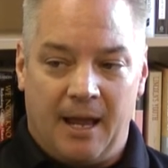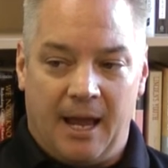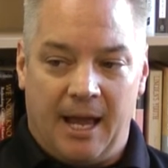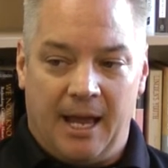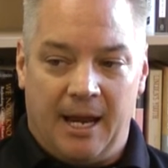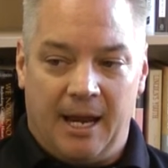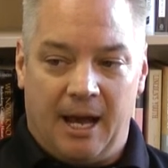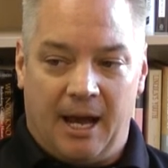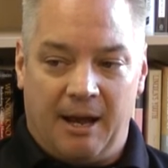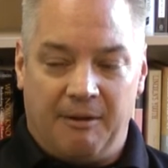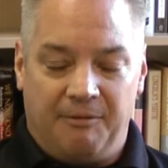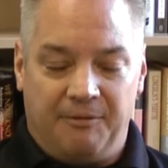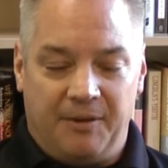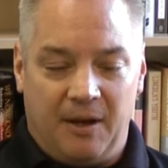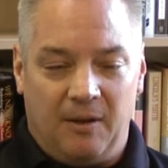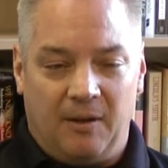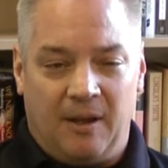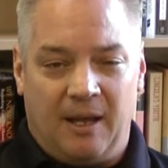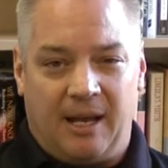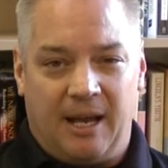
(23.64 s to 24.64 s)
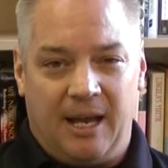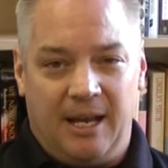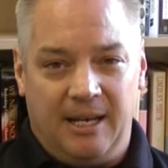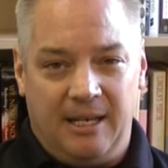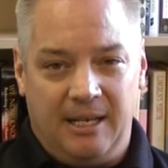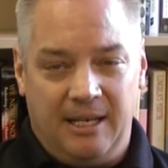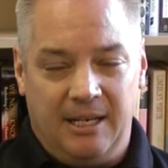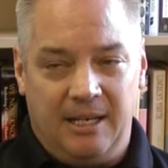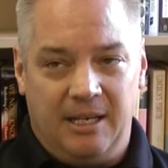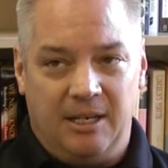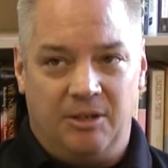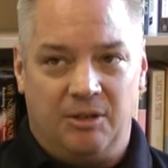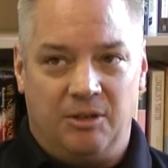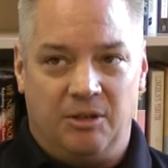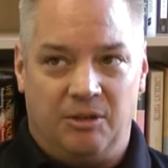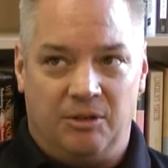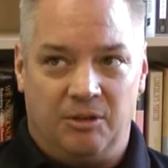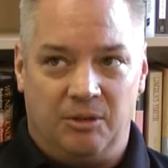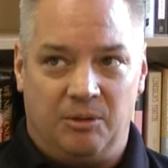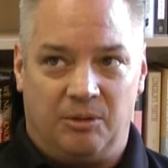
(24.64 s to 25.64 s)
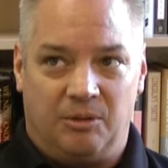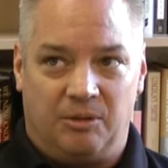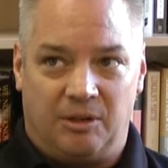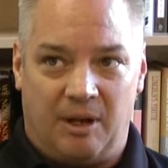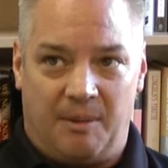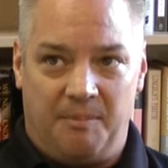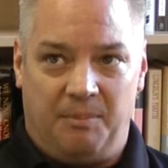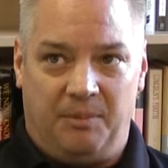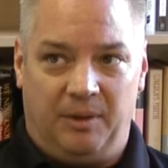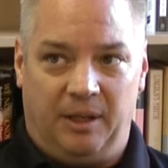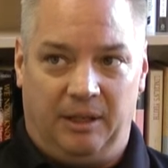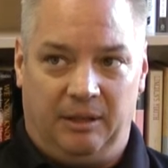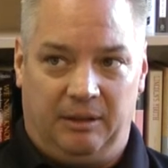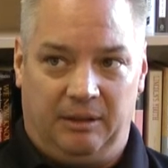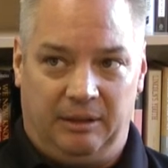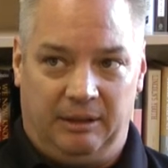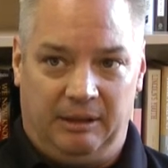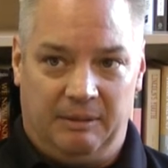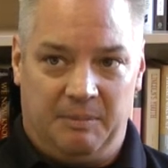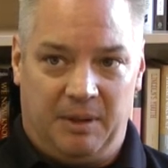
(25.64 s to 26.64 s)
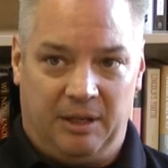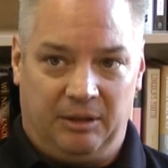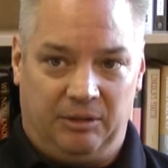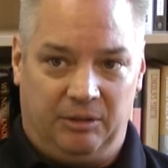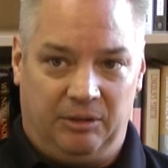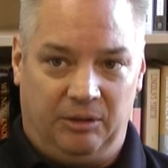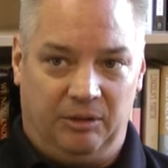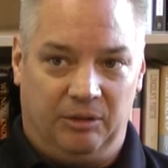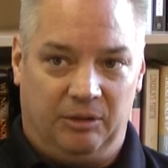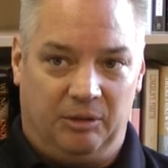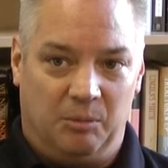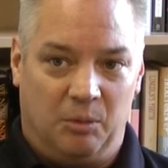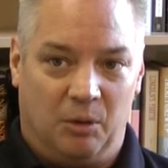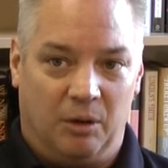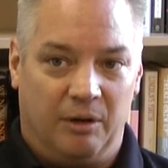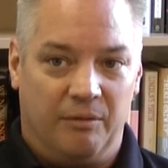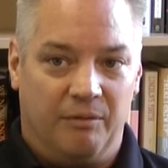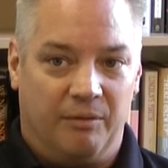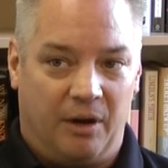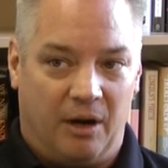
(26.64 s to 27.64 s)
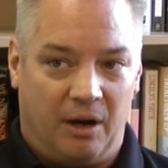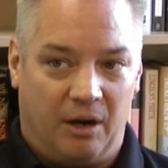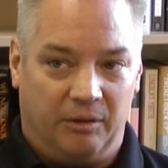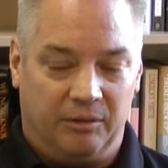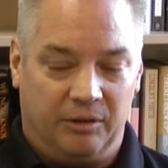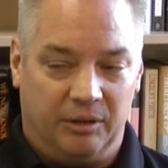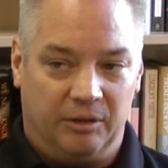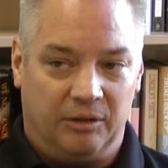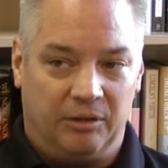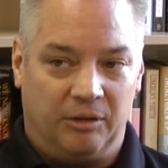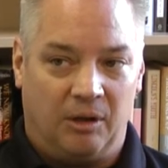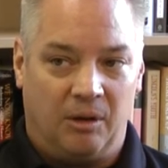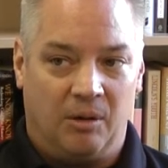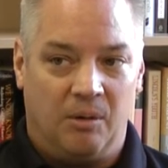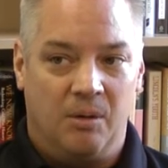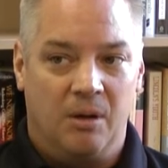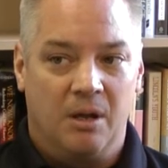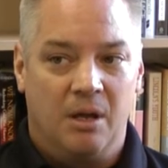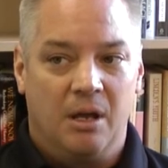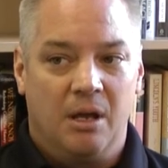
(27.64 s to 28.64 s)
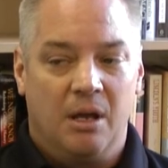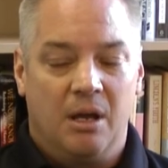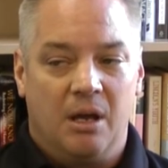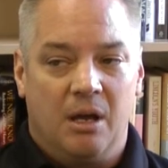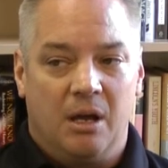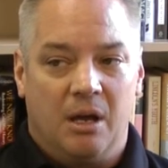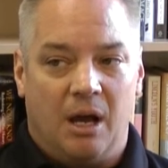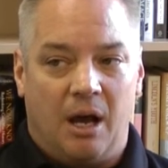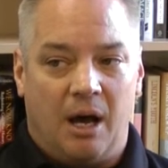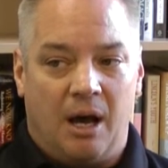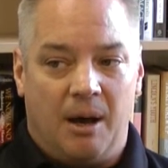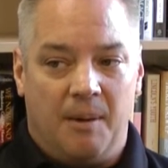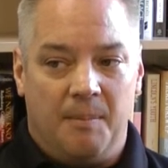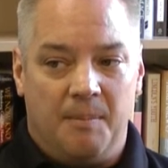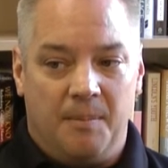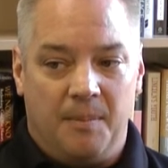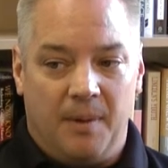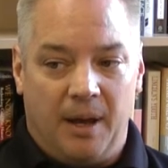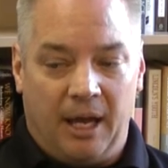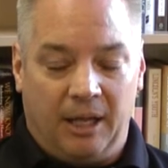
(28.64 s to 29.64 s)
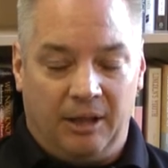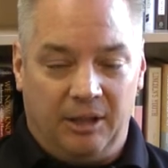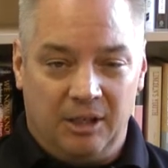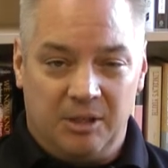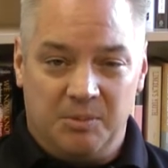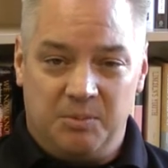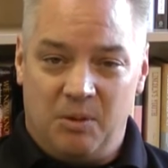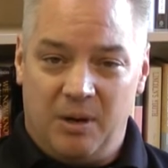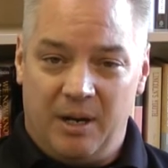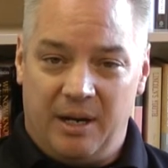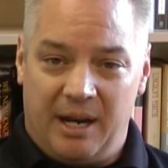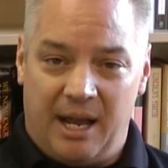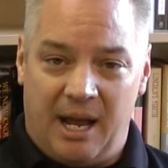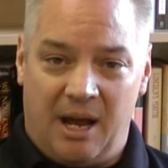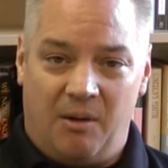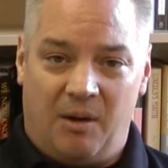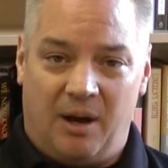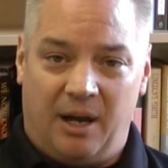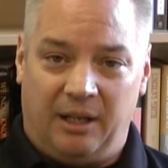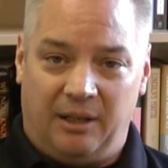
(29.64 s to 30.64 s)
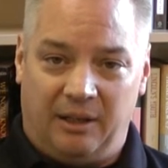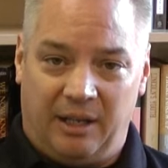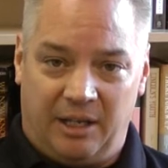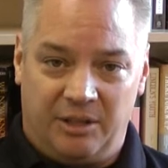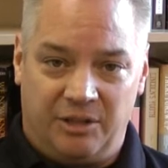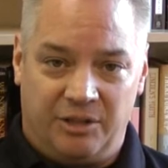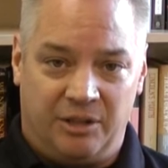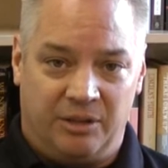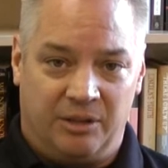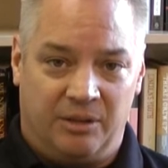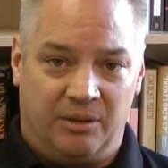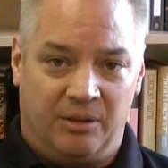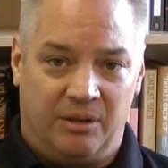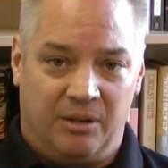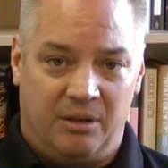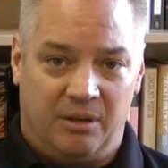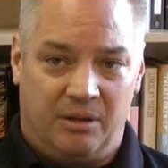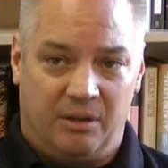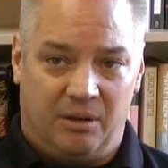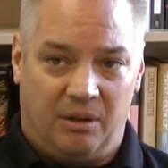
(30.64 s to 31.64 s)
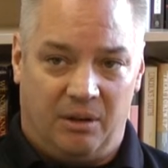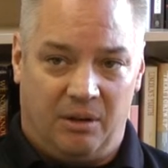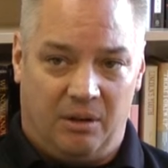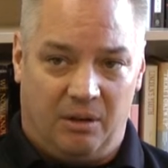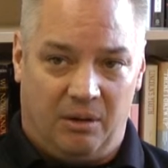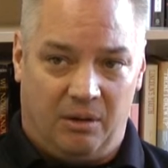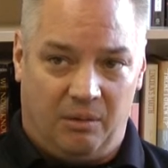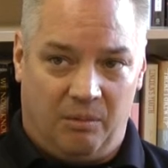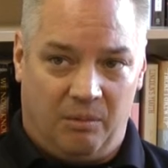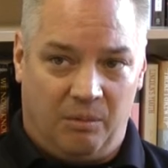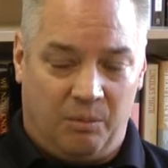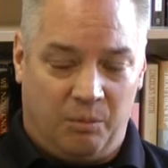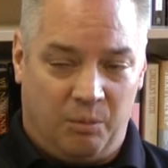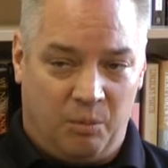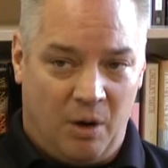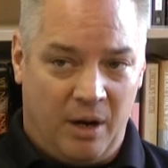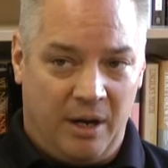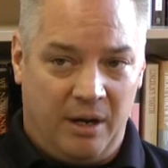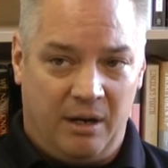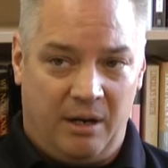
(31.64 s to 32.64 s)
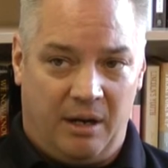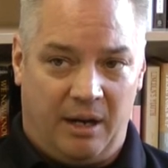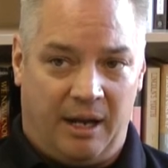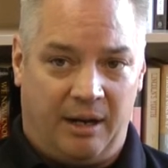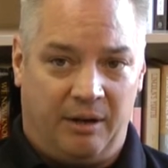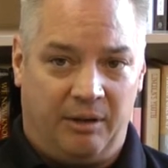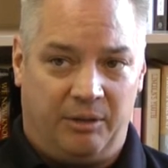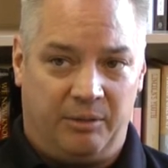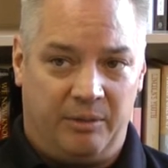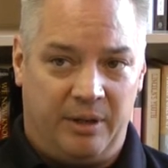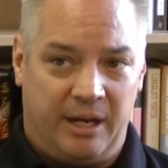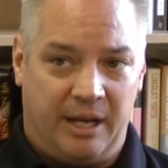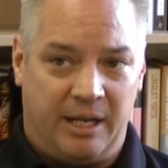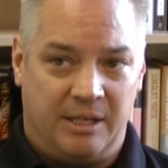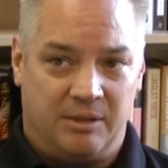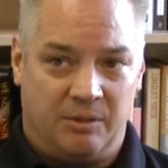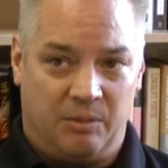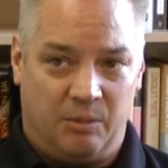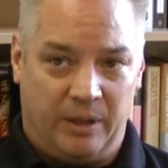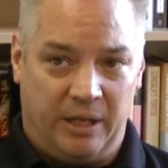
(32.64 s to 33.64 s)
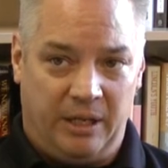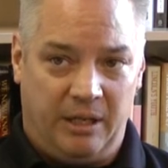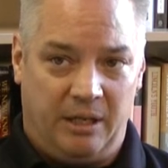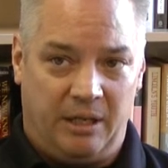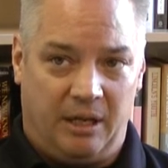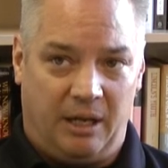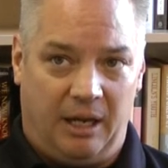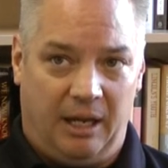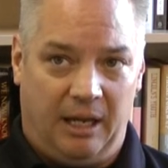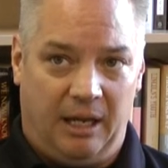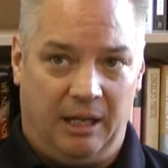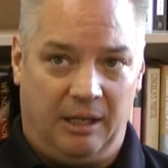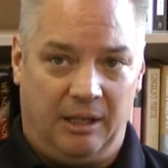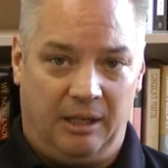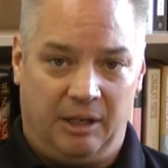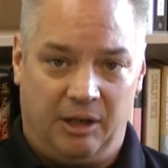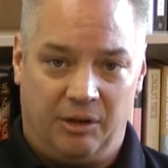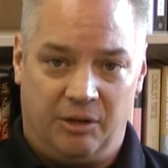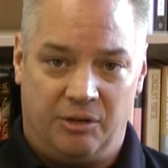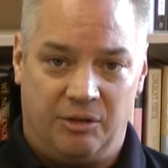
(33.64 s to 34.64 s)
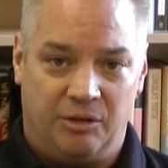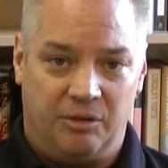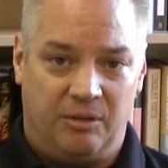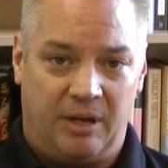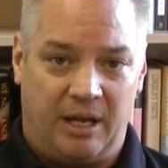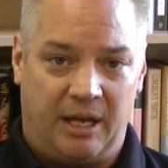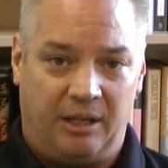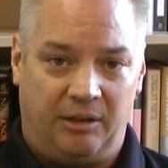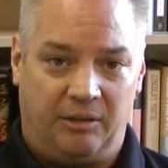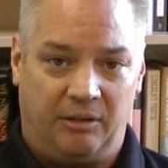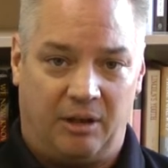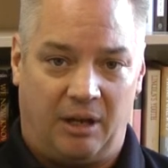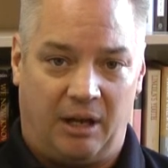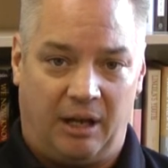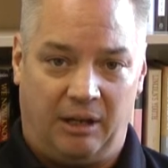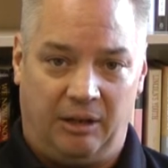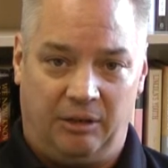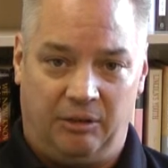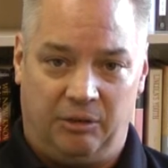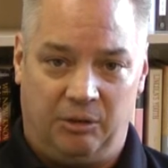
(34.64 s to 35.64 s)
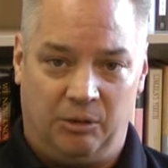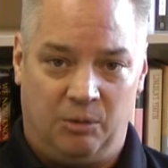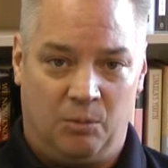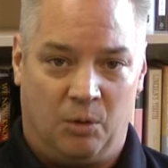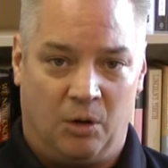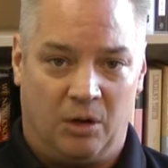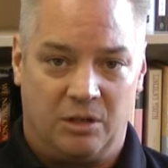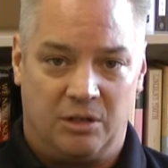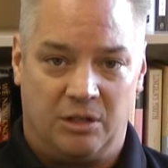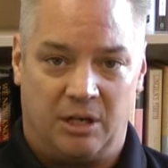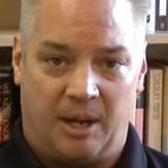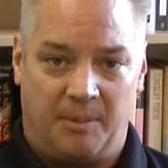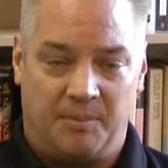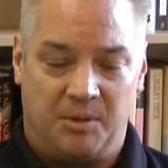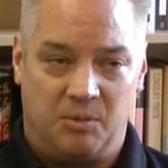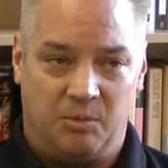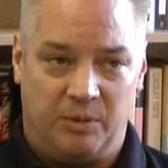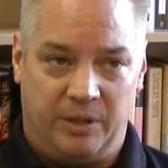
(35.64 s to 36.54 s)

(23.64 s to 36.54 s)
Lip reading: And I felt like I needed to do something to get my students more involved. And so at this point now, I lecture 1 out of 3 days a week, and the other 2 days I do workshops.